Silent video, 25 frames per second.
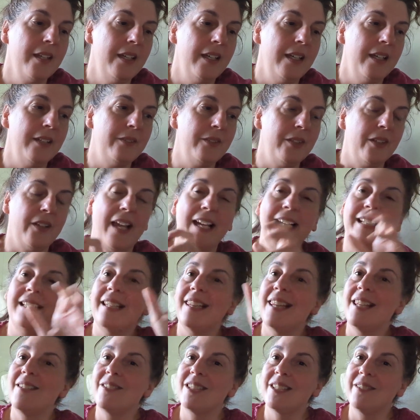If you liked
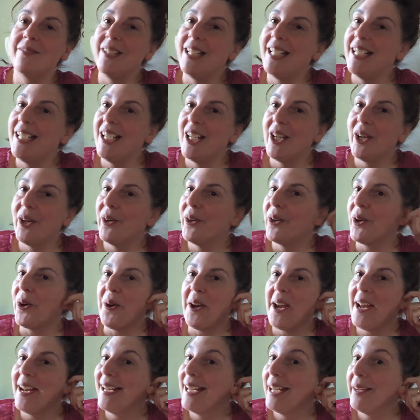this video, go
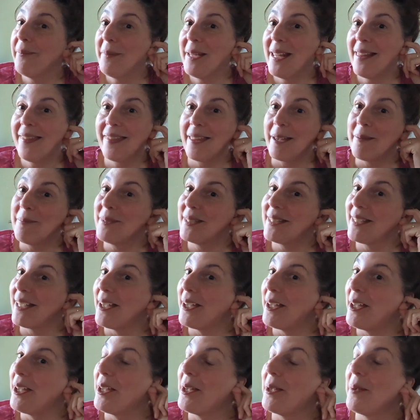ahead and give me a thumbs
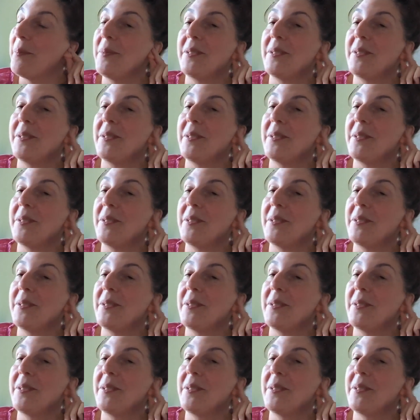up,